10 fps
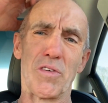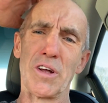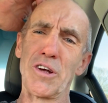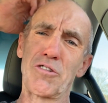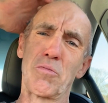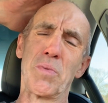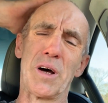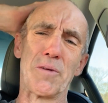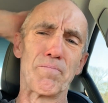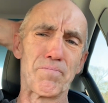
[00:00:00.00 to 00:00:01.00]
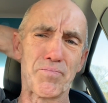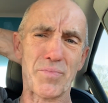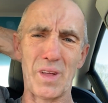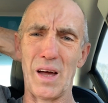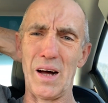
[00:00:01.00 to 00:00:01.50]
list, but
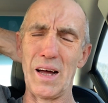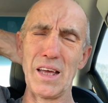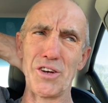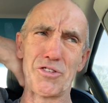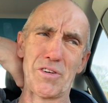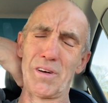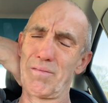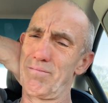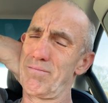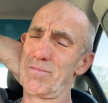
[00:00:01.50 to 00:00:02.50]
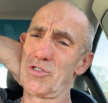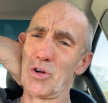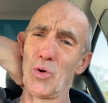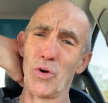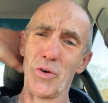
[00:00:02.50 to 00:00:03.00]
it's
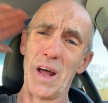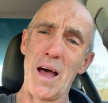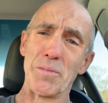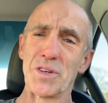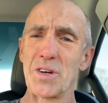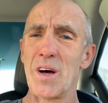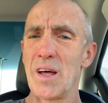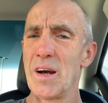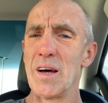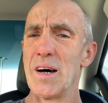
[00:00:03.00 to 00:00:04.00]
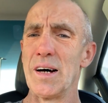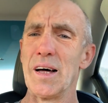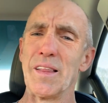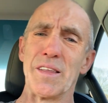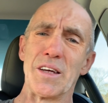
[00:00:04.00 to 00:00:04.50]
sold on Amazon,
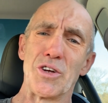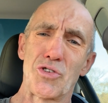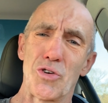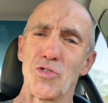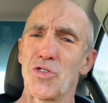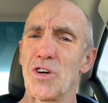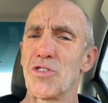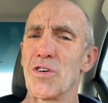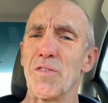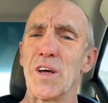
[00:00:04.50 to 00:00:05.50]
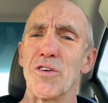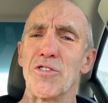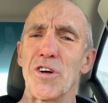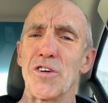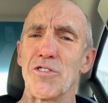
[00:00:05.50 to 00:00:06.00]
the Association of
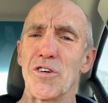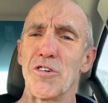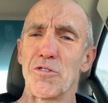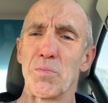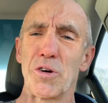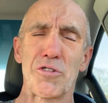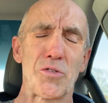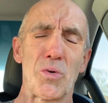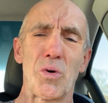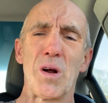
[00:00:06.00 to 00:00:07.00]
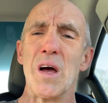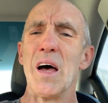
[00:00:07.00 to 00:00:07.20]
Energy Engineers bookstore.